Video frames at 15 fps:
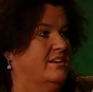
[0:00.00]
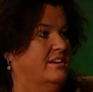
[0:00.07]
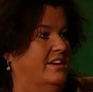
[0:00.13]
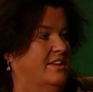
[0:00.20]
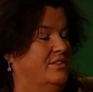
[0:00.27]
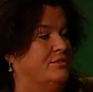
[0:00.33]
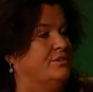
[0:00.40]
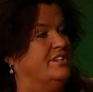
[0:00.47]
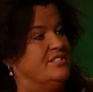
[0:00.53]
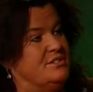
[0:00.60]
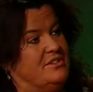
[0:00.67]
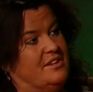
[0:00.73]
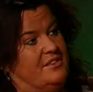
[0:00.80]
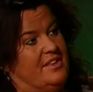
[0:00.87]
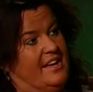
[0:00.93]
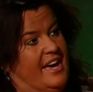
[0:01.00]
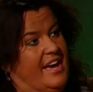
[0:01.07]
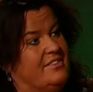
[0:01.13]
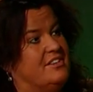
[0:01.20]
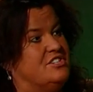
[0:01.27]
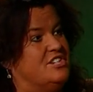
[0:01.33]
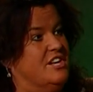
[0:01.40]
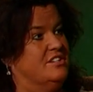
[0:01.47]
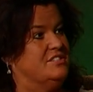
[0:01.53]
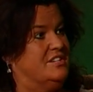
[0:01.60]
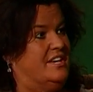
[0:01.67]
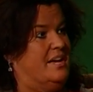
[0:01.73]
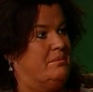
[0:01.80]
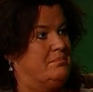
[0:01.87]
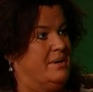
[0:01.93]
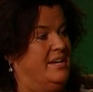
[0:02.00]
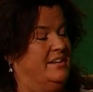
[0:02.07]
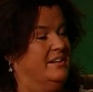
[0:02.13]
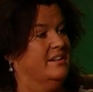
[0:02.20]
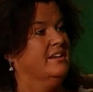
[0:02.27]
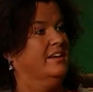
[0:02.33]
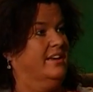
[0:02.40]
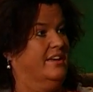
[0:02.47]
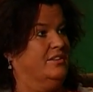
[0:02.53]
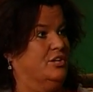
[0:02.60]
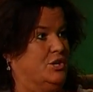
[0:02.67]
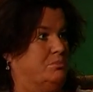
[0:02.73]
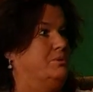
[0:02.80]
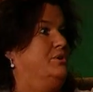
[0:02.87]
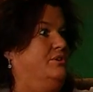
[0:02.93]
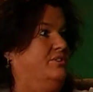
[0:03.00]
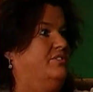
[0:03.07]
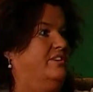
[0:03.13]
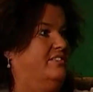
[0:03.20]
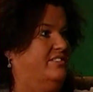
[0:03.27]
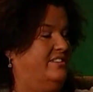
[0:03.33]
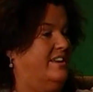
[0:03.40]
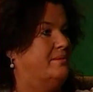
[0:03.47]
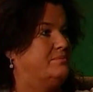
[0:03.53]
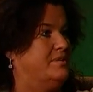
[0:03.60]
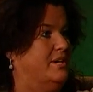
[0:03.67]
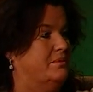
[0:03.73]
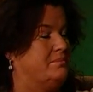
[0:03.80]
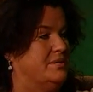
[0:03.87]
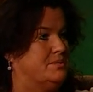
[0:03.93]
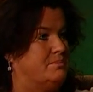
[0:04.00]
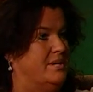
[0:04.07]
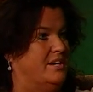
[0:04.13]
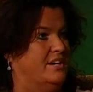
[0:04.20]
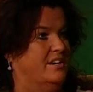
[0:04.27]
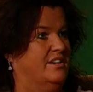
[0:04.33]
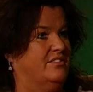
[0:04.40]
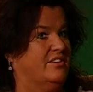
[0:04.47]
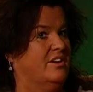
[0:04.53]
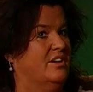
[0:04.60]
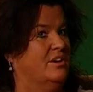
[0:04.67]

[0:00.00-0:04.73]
and the reason that they had the shelter campaign and the community stepped up is because